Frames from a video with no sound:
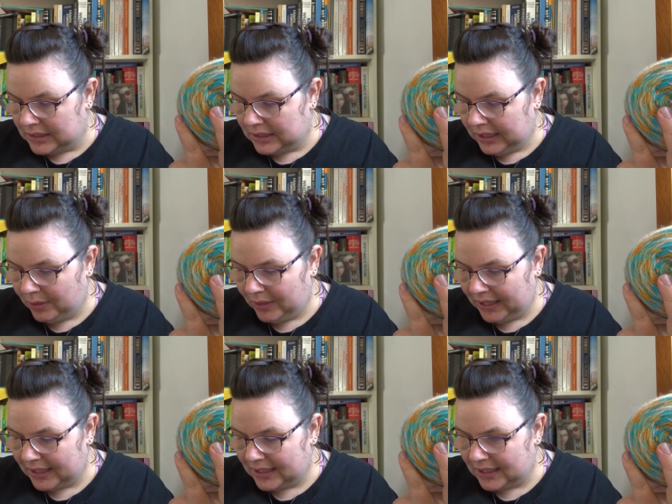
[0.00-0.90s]
I don't think
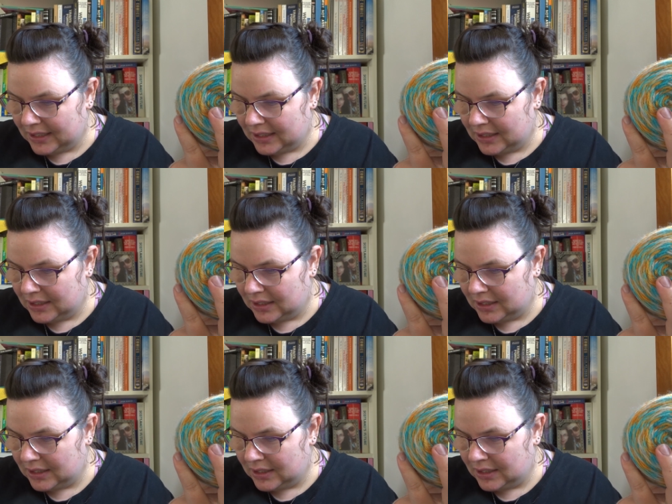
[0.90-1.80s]
I did.
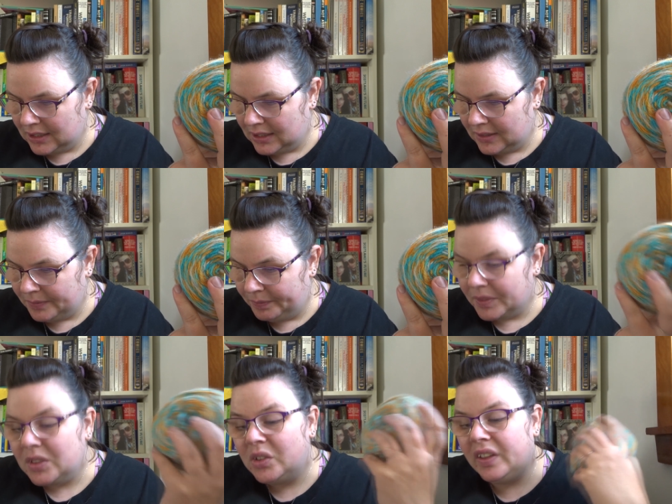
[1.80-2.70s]

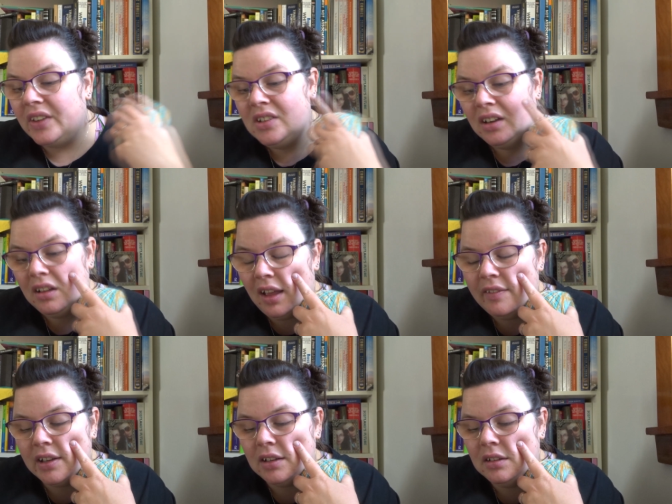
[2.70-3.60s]

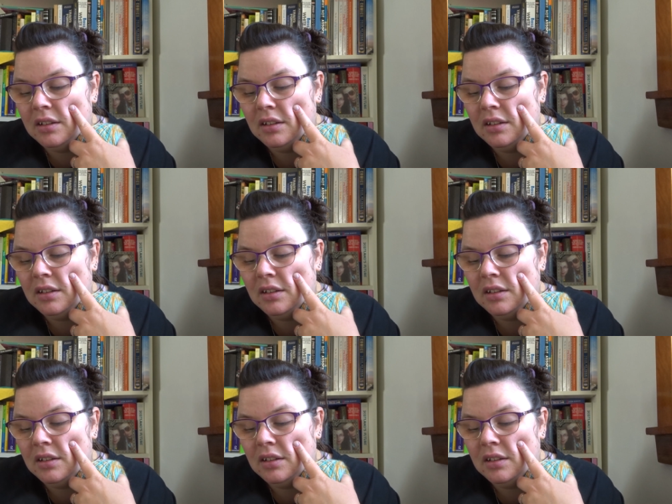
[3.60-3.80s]
2011.